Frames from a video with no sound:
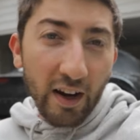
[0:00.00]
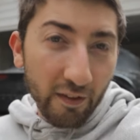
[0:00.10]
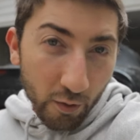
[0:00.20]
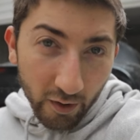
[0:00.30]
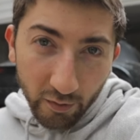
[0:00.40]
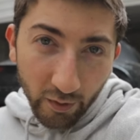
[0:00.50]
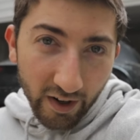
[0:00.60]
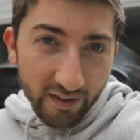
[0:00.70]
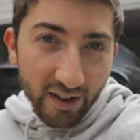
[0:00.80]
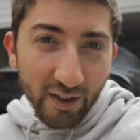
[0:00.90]
and of course,
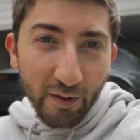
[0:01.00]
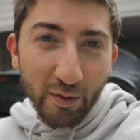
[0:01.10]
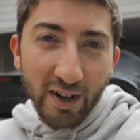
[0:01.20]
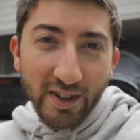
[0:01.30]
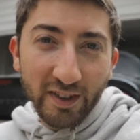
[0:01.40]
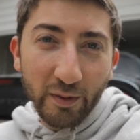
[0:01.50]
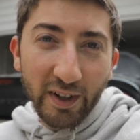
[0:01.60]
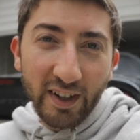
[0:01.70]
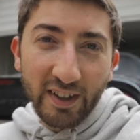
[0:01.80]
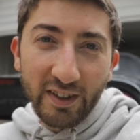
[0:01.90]
whatever other projects we
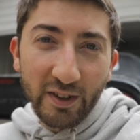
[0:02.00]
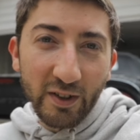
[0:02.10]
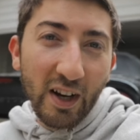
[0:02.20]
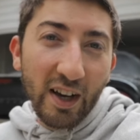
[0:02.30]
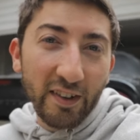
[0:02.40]
get into.